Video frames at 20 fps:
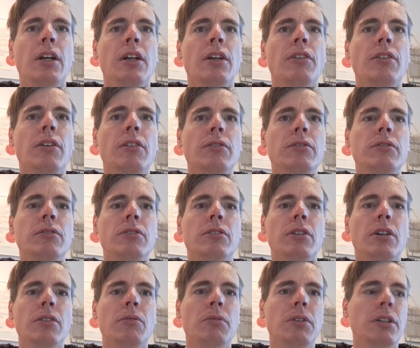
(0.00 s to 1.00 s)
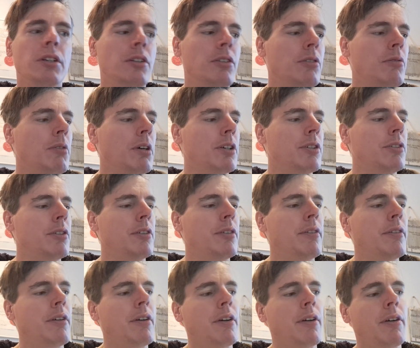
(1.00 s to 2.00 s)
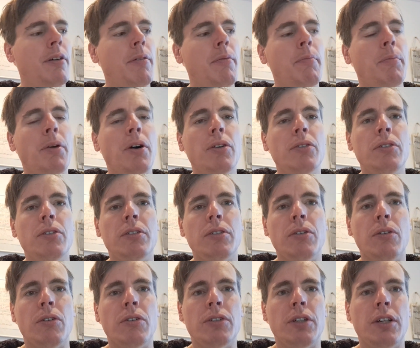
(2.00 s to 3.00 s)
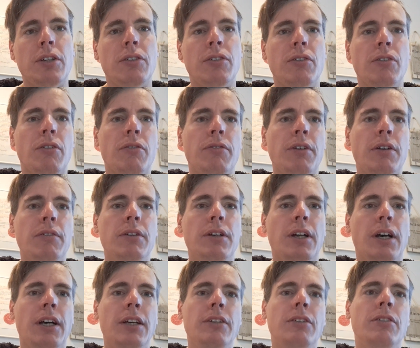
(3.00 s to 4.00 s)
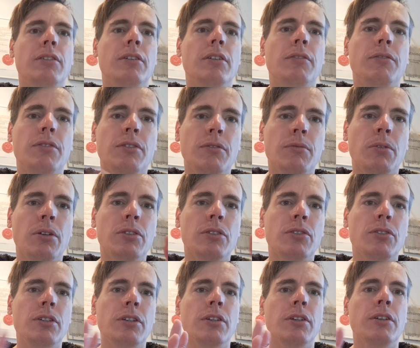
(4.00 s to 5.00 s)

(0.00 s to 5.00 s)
So to start with this question, both hot hatches are very nice. If you want to see the